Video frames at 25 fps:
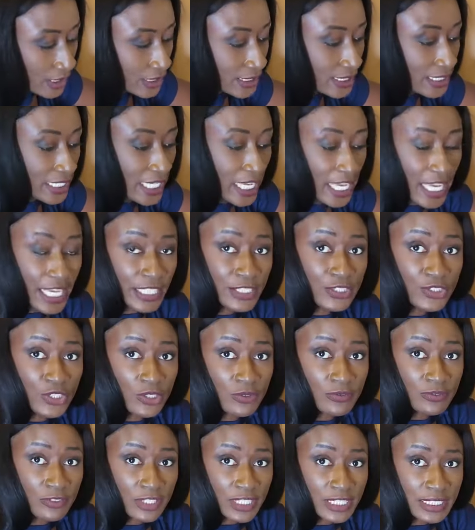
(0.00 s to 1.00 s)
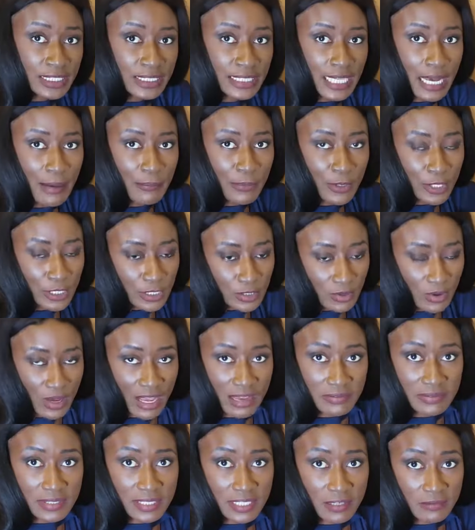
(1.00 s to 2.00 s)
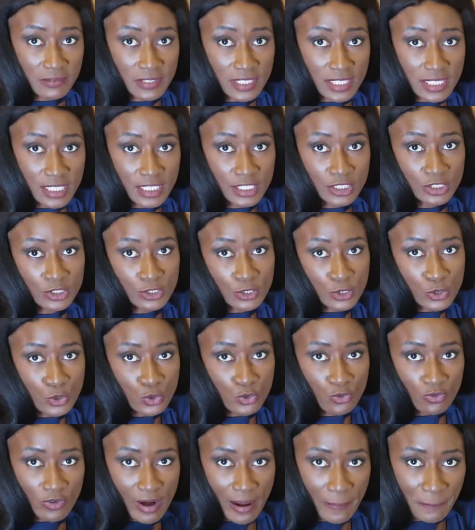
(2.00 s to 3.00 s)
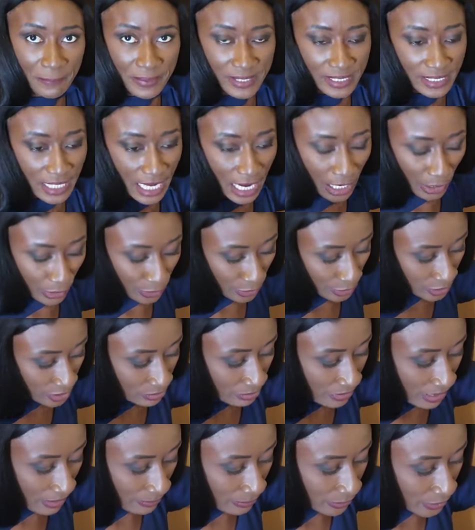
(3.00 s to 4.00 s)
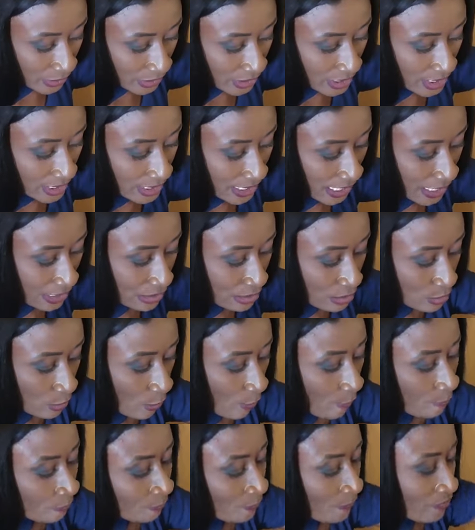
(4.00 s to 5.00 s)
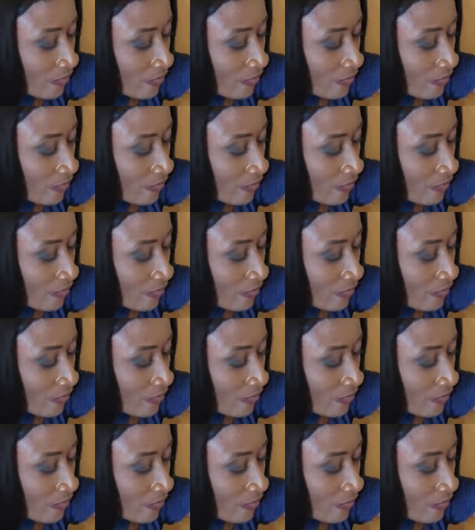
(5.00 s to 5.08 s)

the edge of it i'm going to have 70 inches to wrap it across my body size so